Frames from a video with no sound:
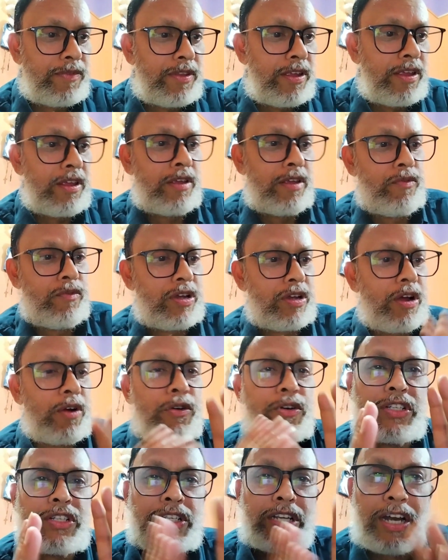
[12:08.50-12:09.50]
We have to
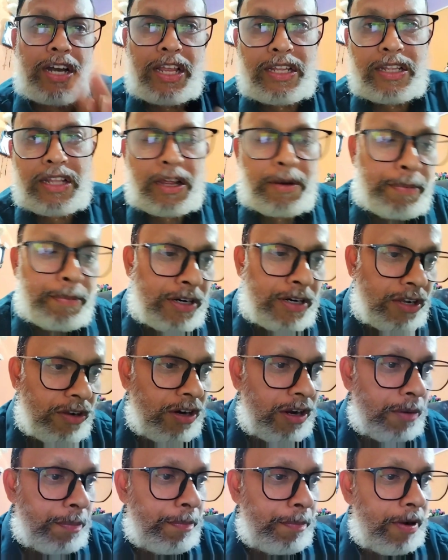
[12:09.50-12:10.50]
study that particular
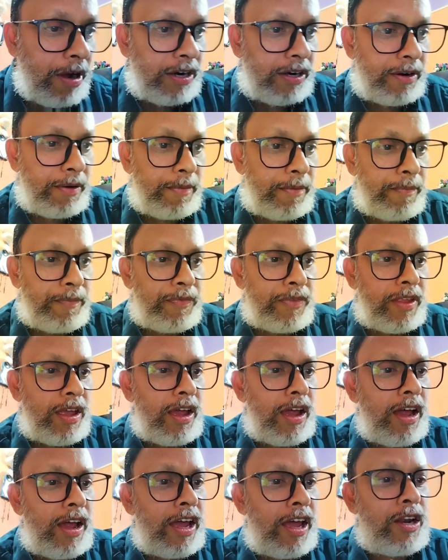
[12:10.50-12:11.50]
part.
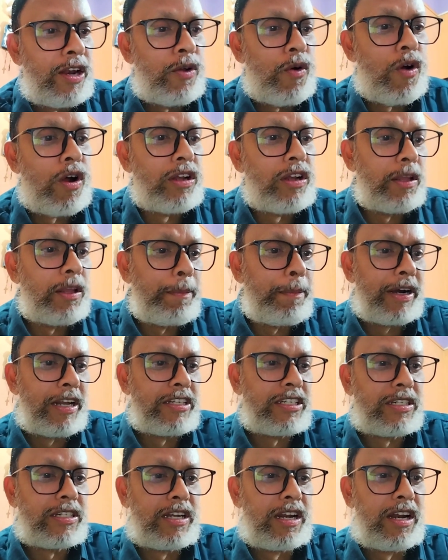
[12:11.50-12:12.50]
And on the
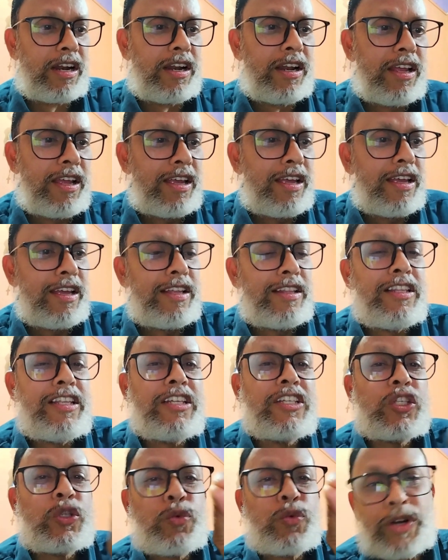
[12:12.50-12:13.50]
pedestal, these
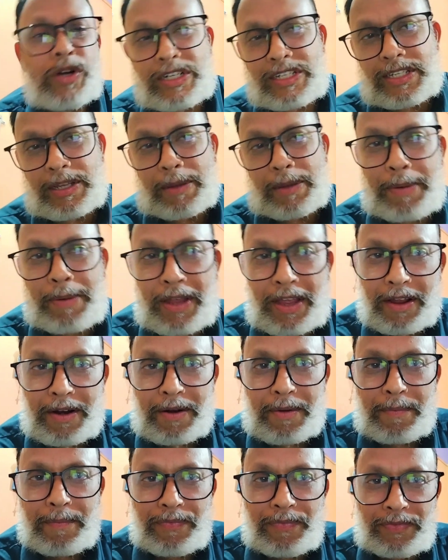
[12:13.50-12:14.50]
words appear.
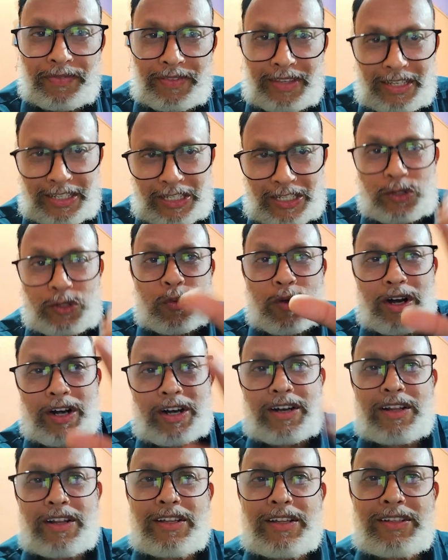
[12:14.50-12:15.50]
This is what
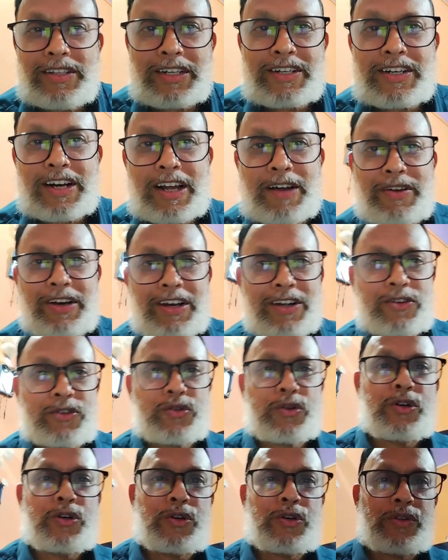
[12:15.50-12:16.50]
the traveler told
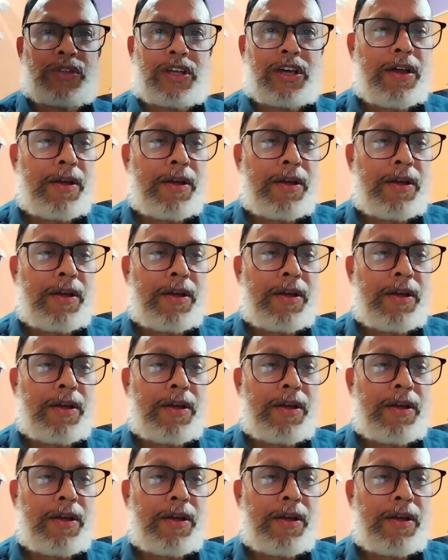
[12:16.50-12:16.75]
to the